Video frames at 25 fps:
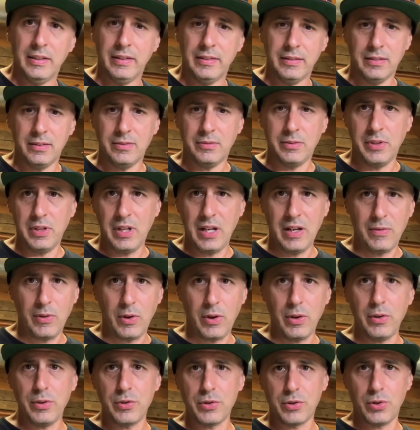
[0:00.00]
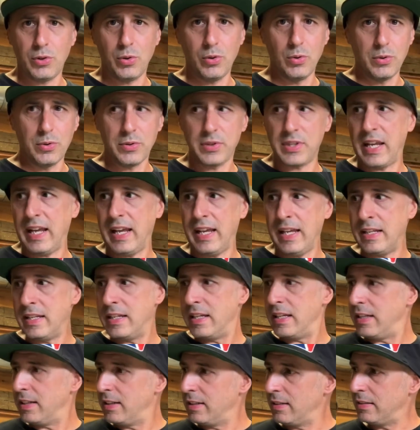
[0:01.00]
when you have all those tools handy,
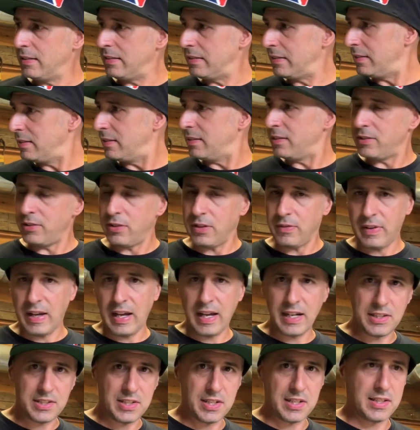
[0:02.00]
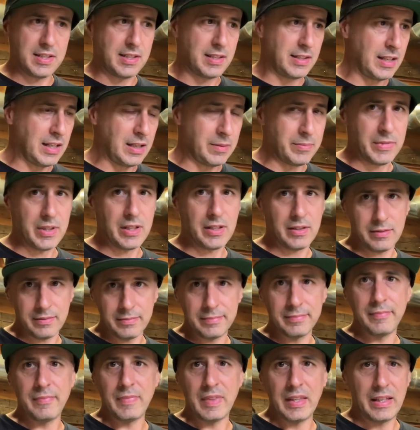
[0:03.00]
you have access to them, then
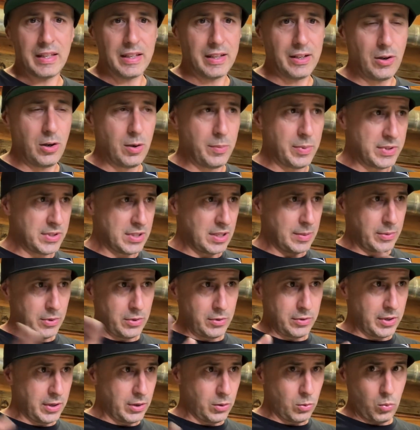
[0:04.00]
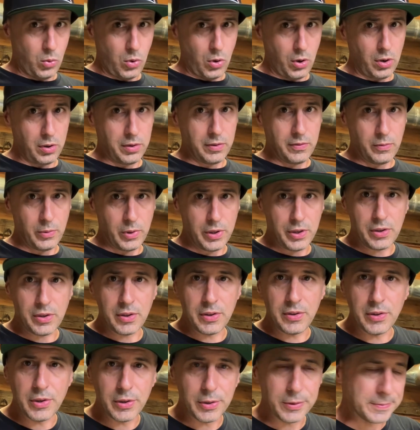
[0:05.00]
it opens up a whole nother world of what you can
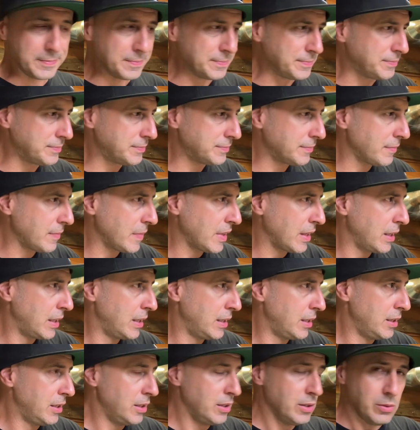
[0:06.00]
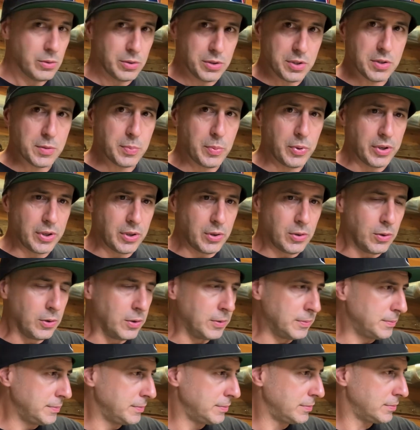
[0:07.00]
do, which is pretty cool.
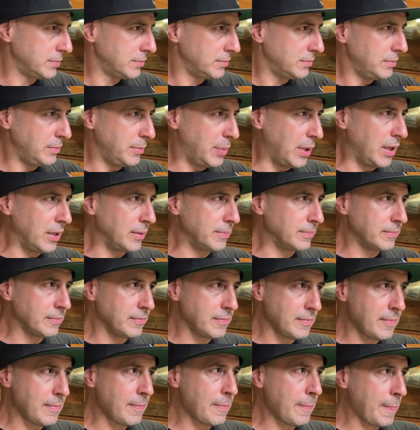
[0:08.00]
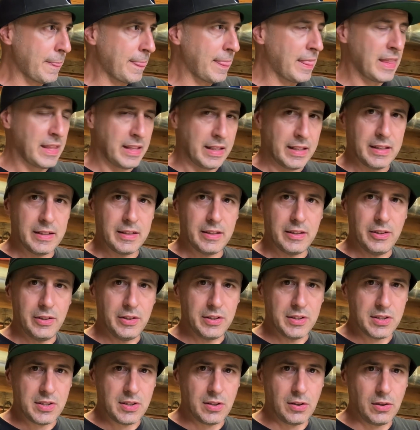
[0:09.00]
But you can
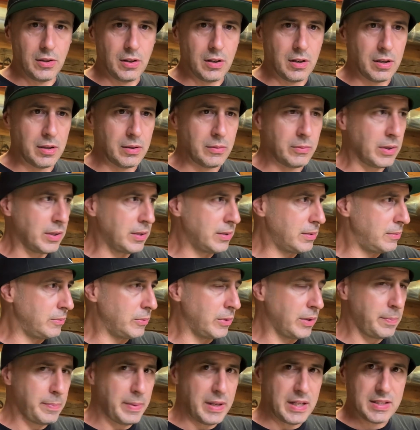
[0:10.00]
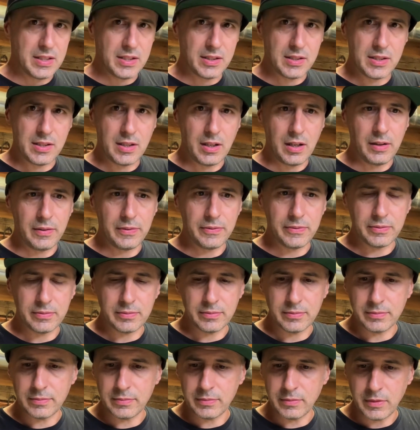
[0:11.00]
still learn with basic stuff.
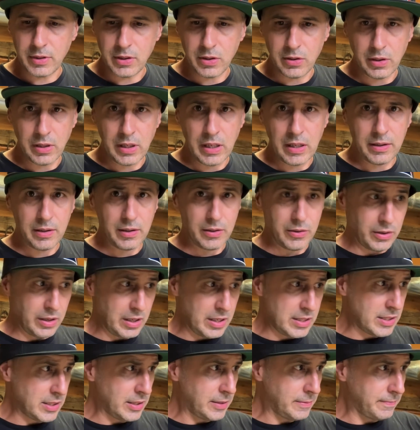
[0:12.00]
You don't need anything crazy.